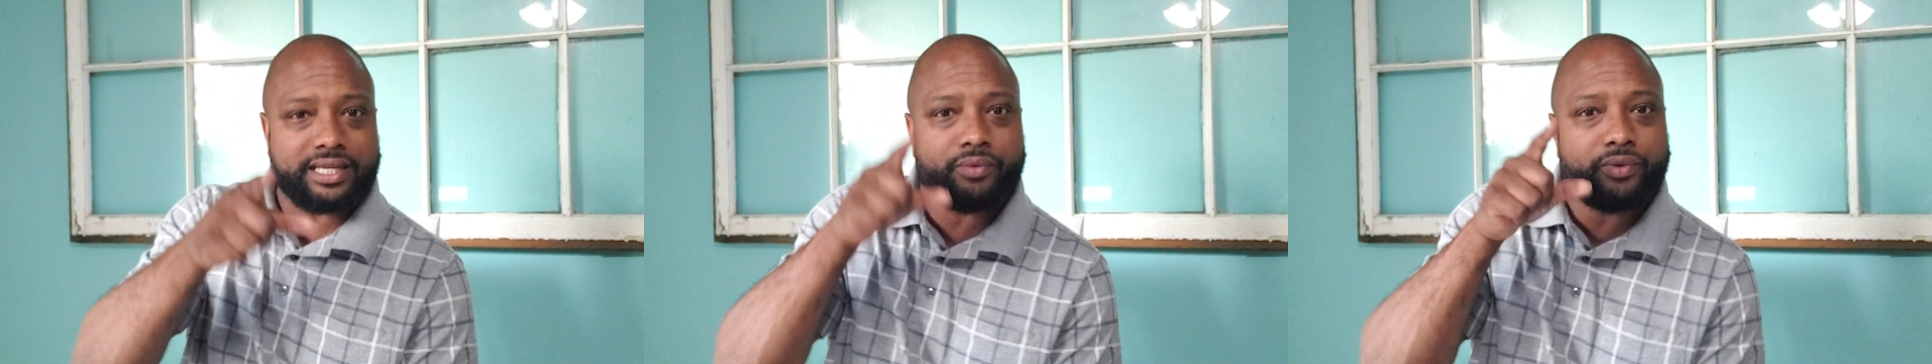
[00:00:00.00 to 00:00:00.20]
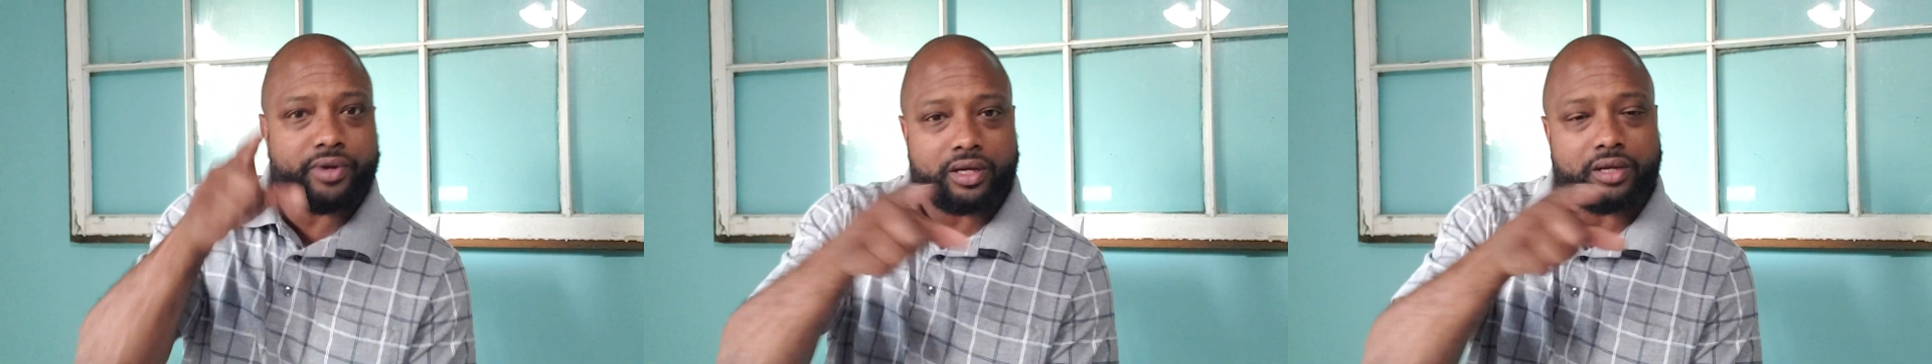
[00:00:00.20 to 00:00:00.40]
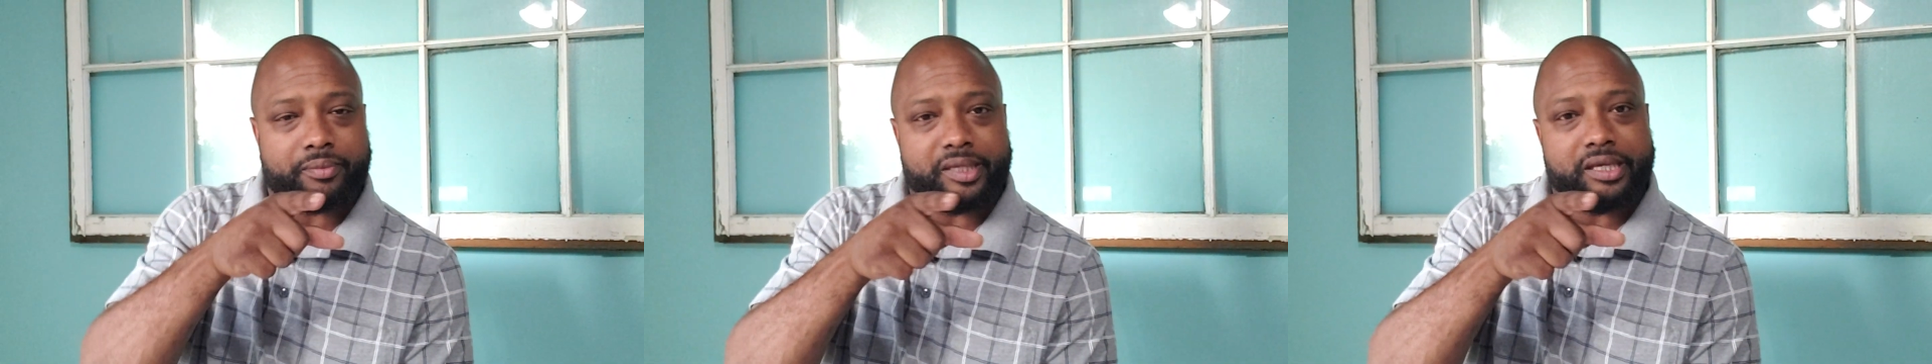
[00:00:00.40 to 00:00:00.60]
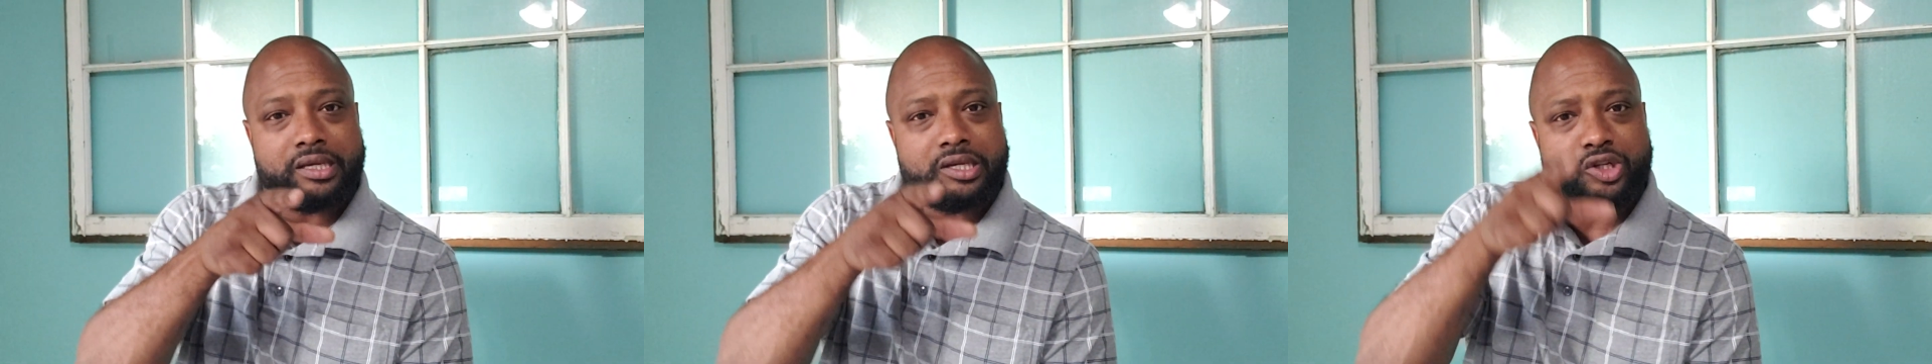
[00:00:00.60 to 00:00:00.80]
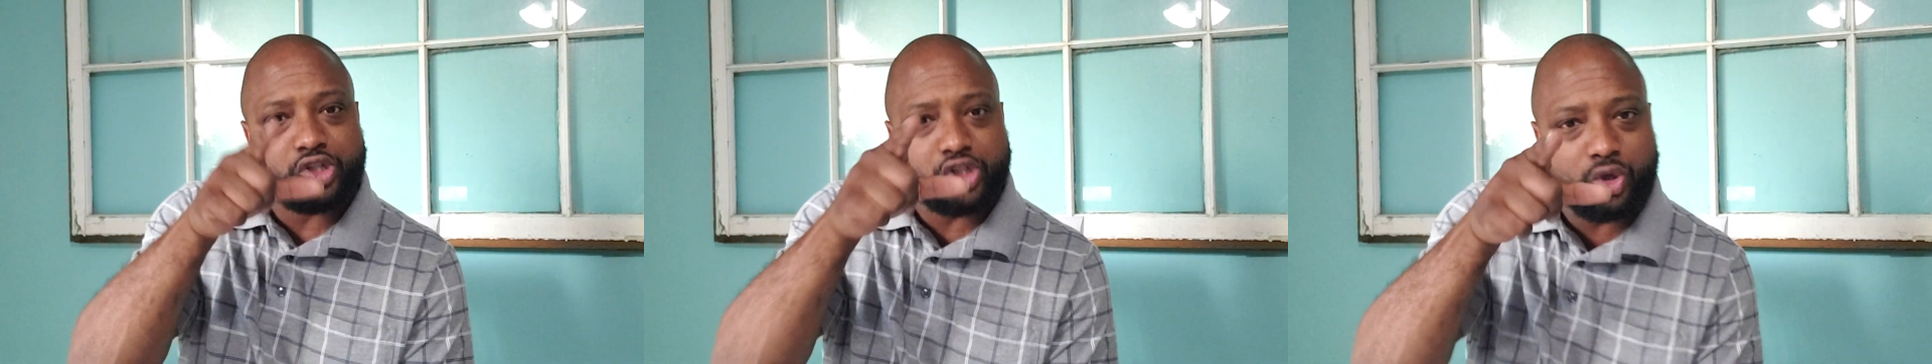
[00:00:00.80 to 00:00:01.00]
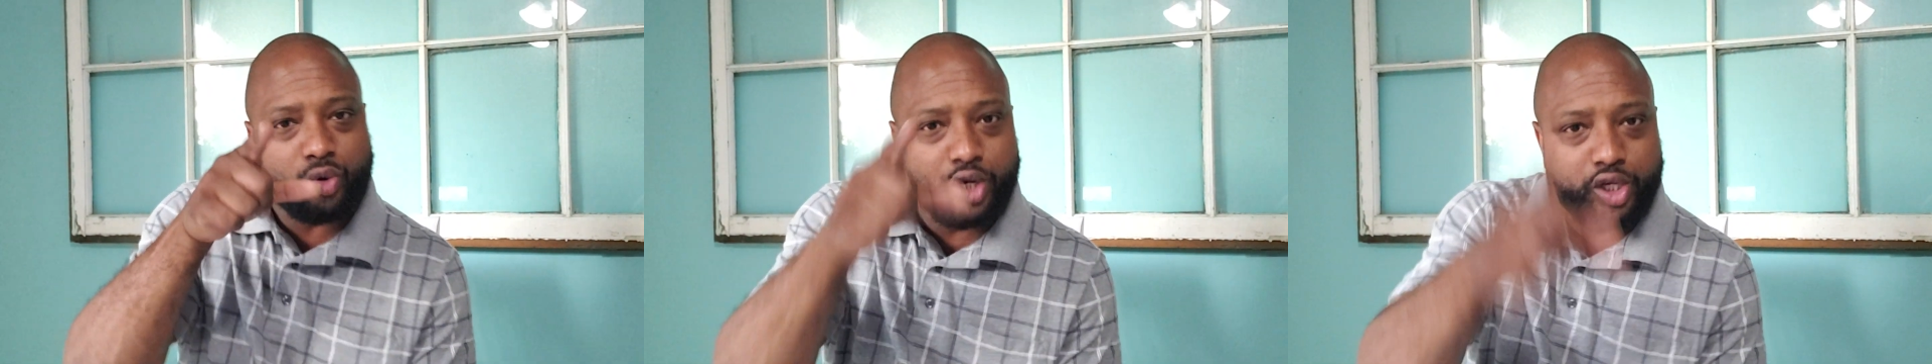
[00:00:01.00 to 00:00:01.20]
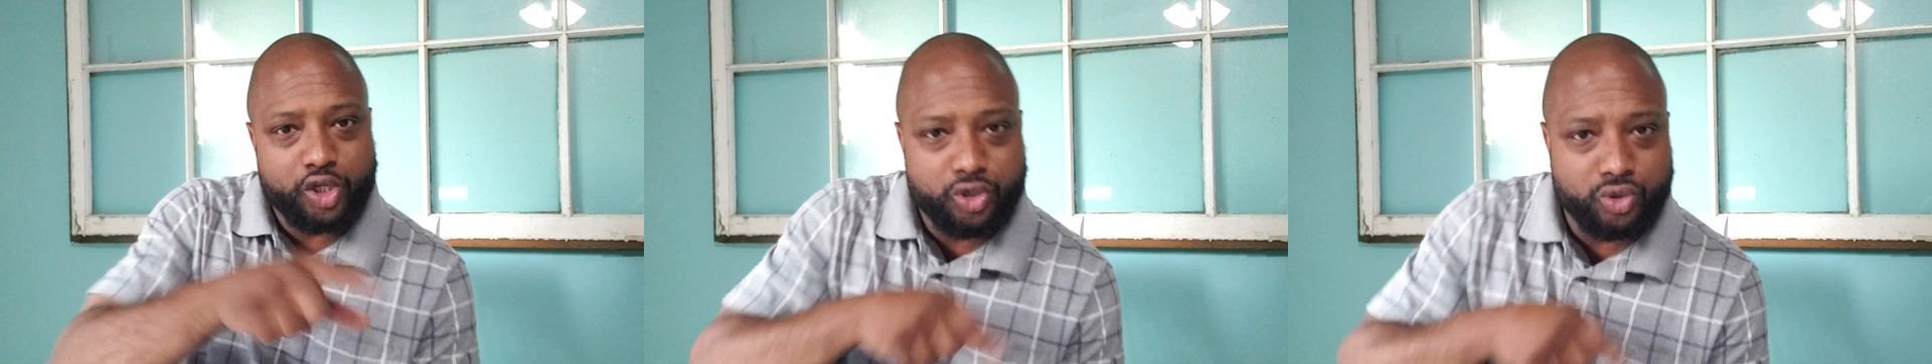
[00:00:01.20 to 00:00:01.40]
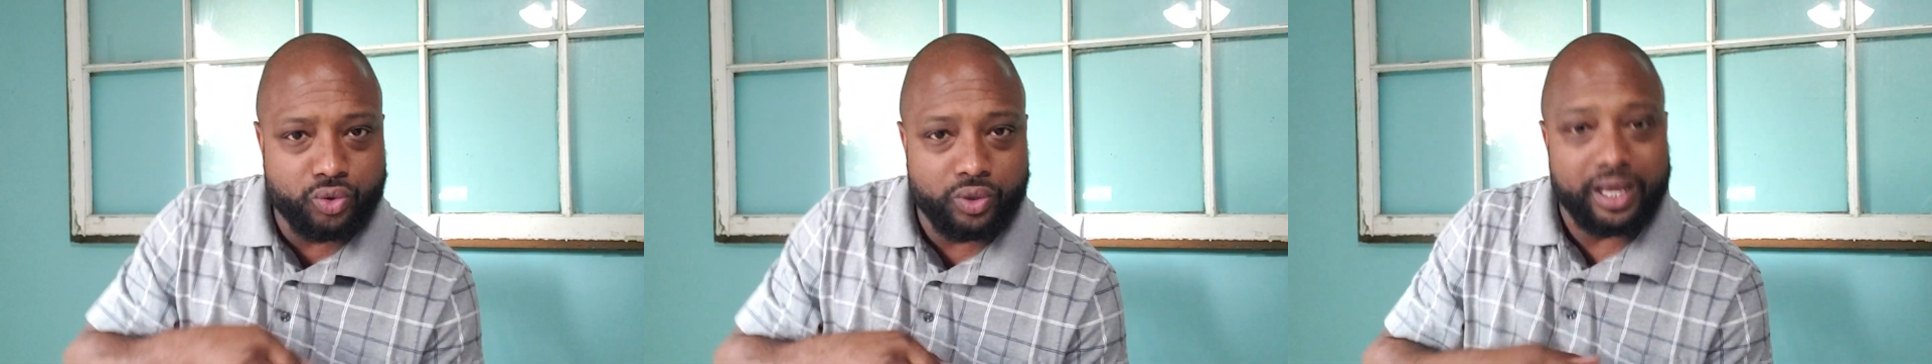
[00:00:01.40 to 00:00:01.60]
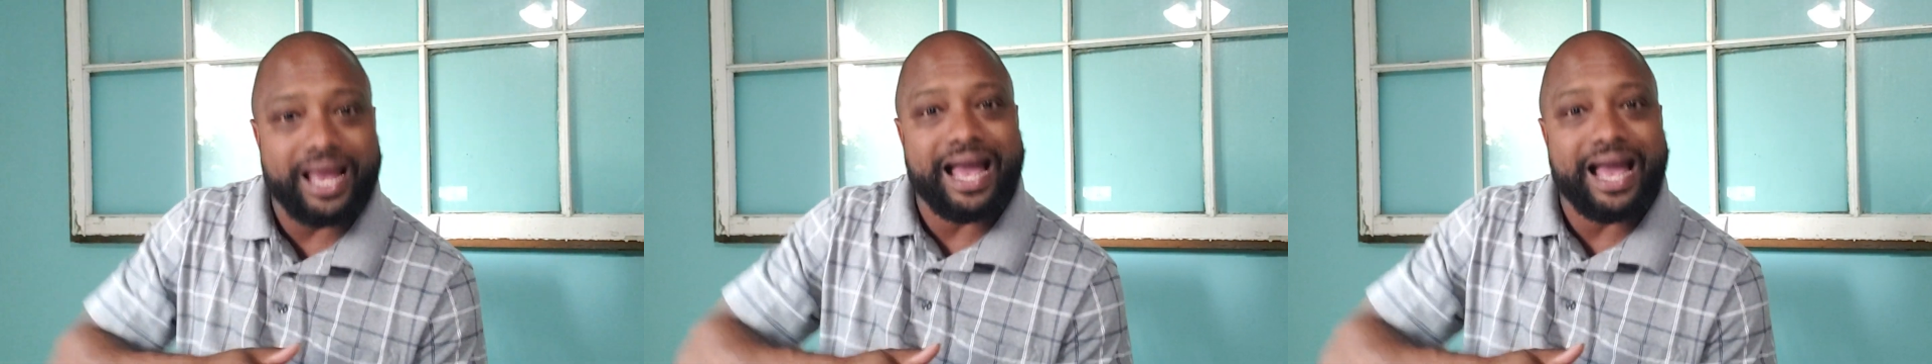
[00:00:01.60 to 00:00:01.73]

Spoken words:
we're going to be showing you